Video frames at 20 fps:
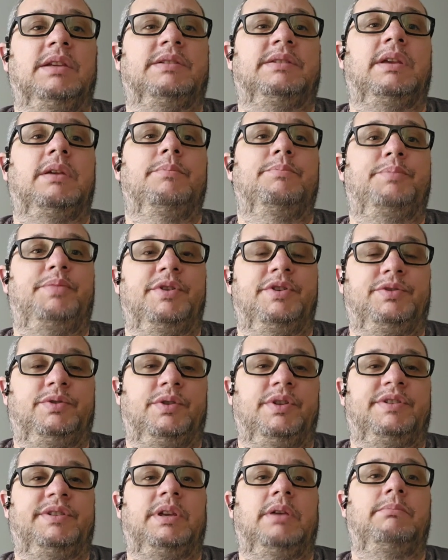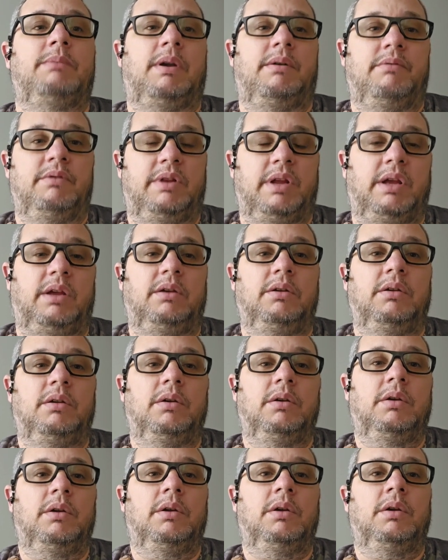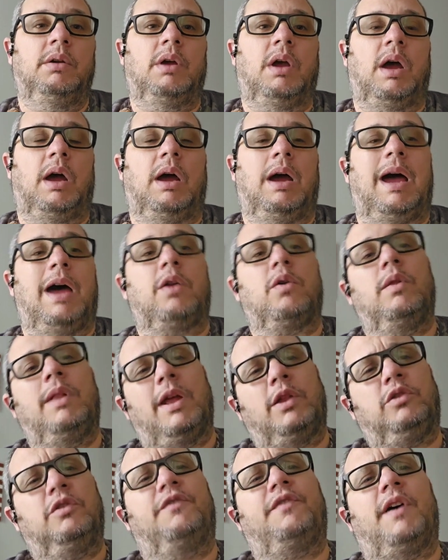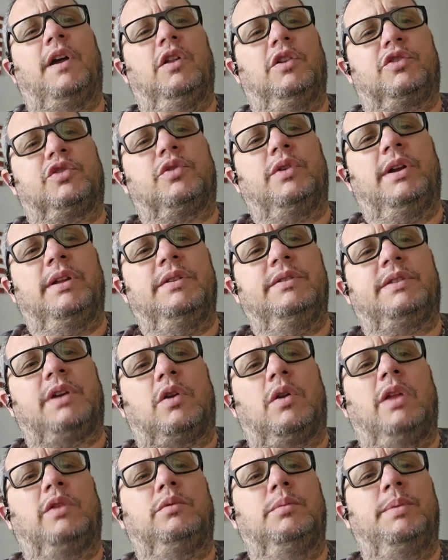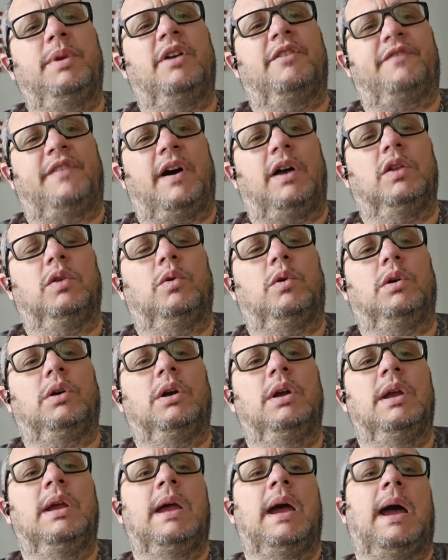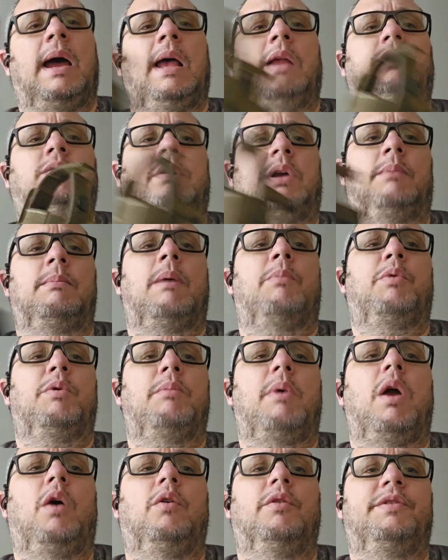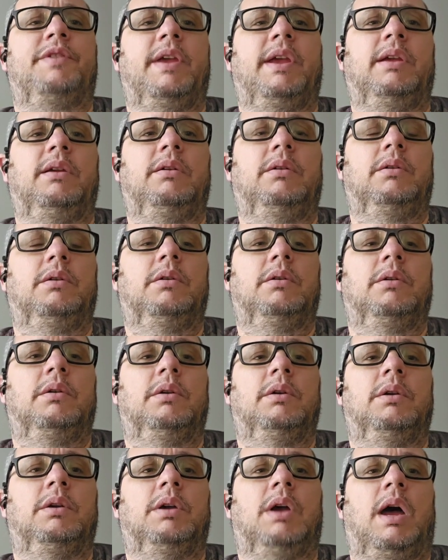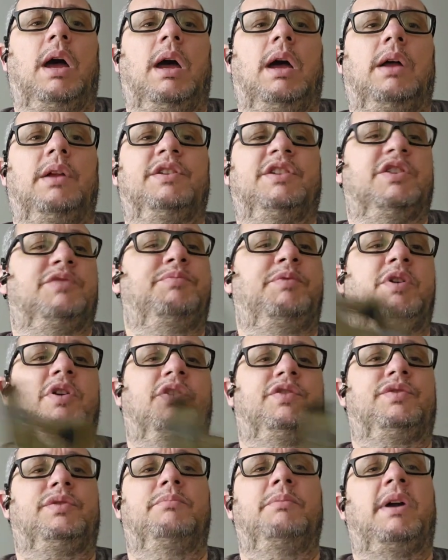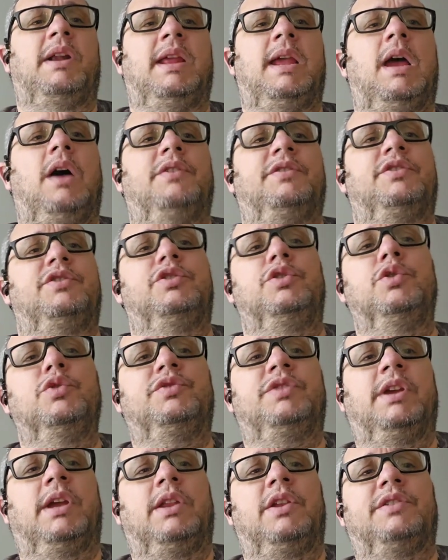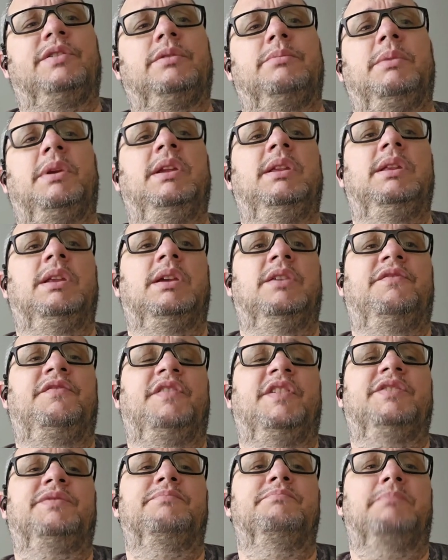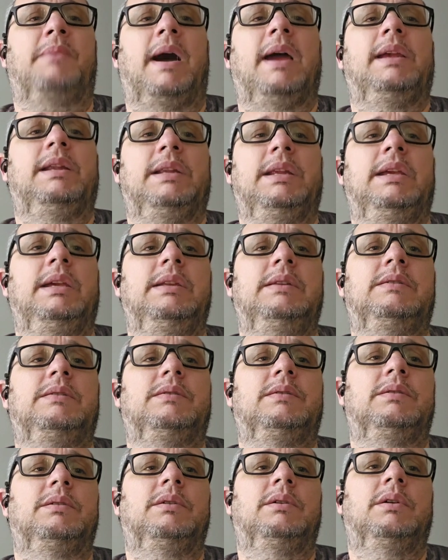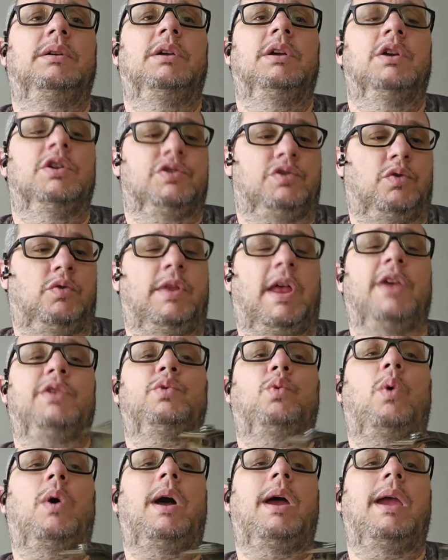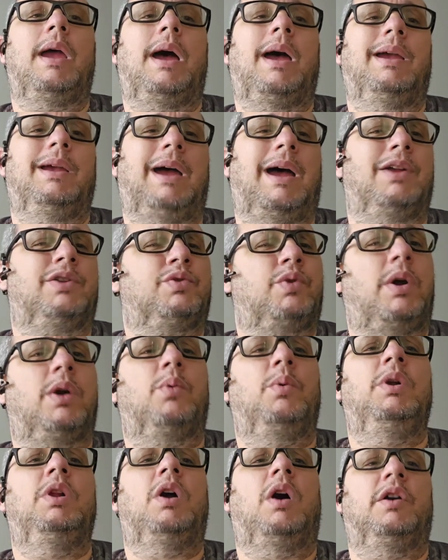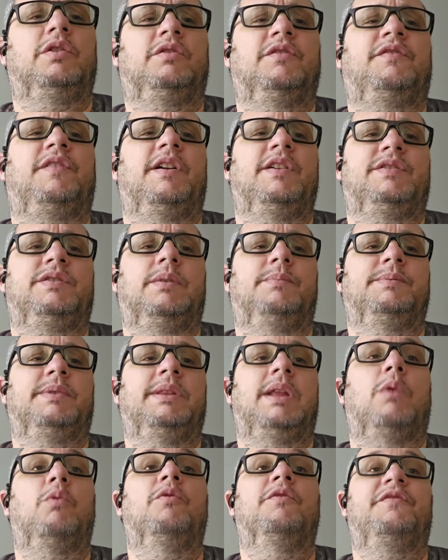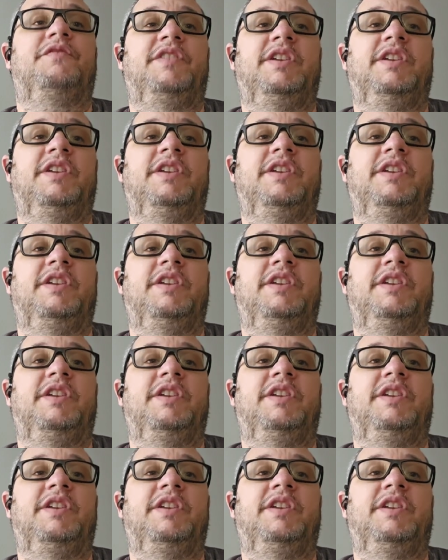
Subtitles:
same pistol, the same everything. I don't like to follow trends. I don't like to be a follower. I like to come up with my own thing. Just because somebody else is using it doesn't mean it fits my needs. So that's why I try really hard to find something that will